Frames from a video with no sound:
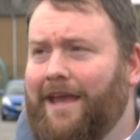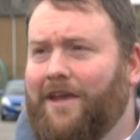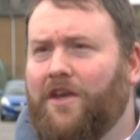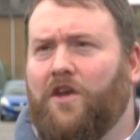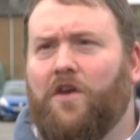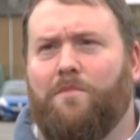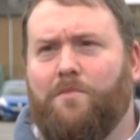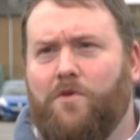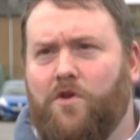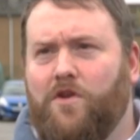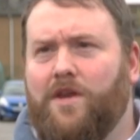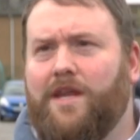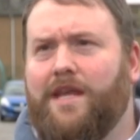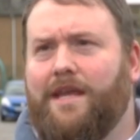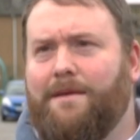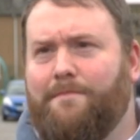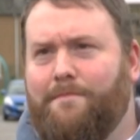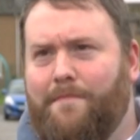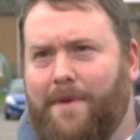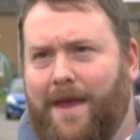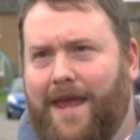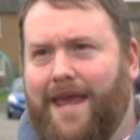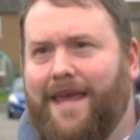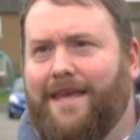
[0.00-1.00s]

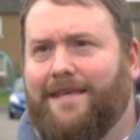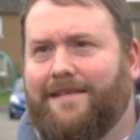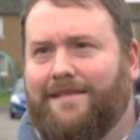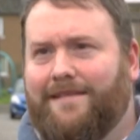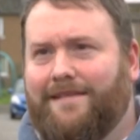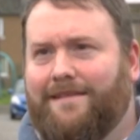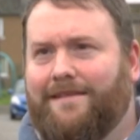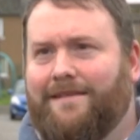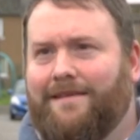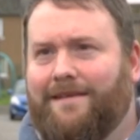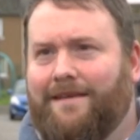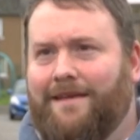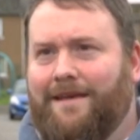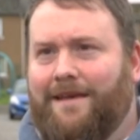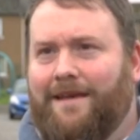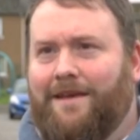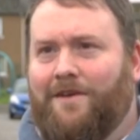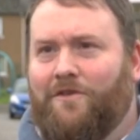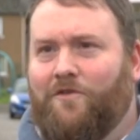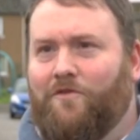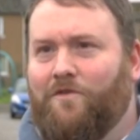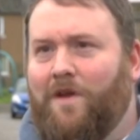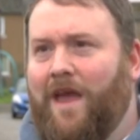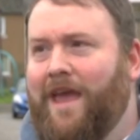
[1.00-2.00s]
community-based
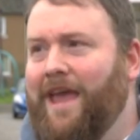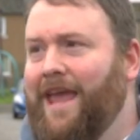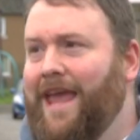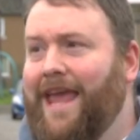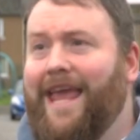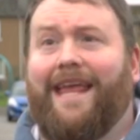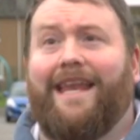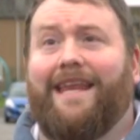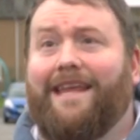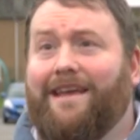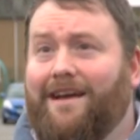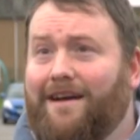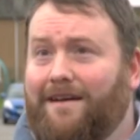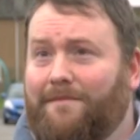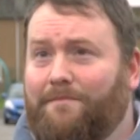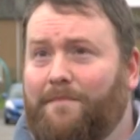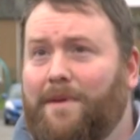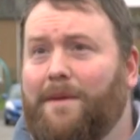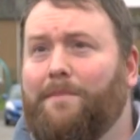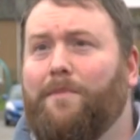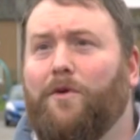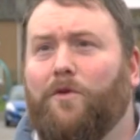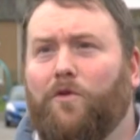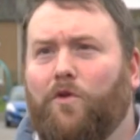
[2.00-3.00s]
area.
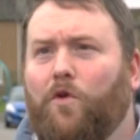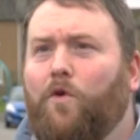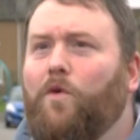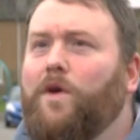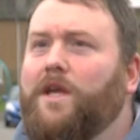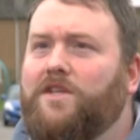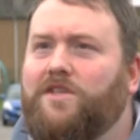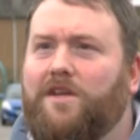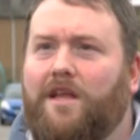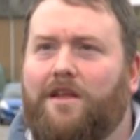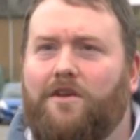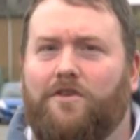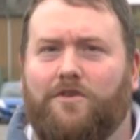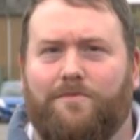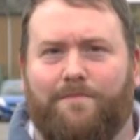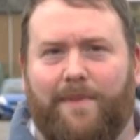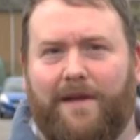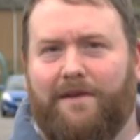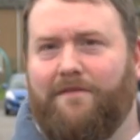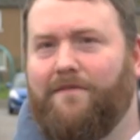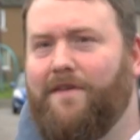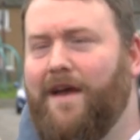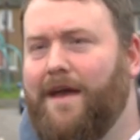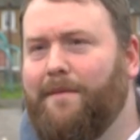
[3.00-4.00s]
People know each other as
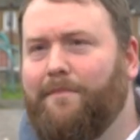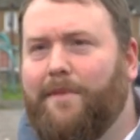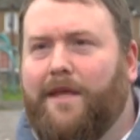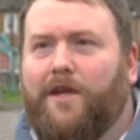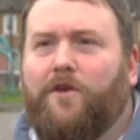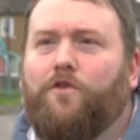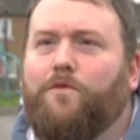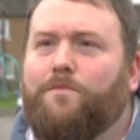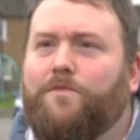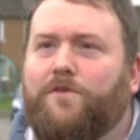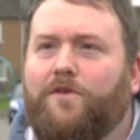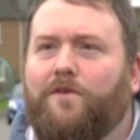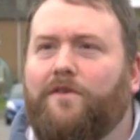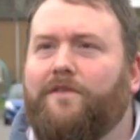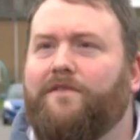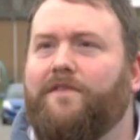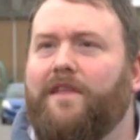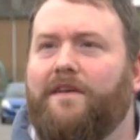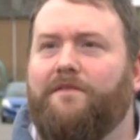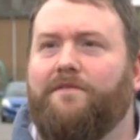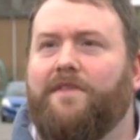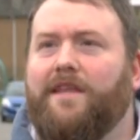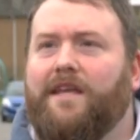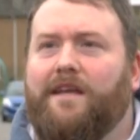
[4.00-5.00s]
big family groups who have
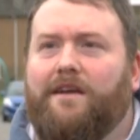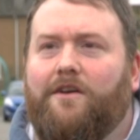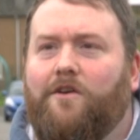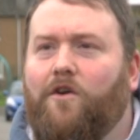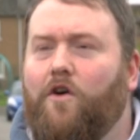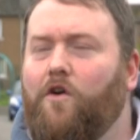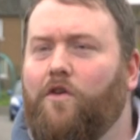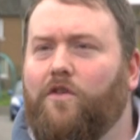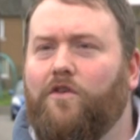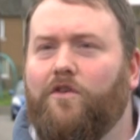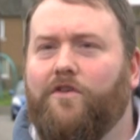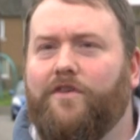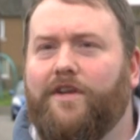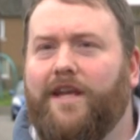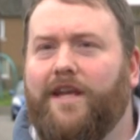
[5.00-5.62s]
lived here all their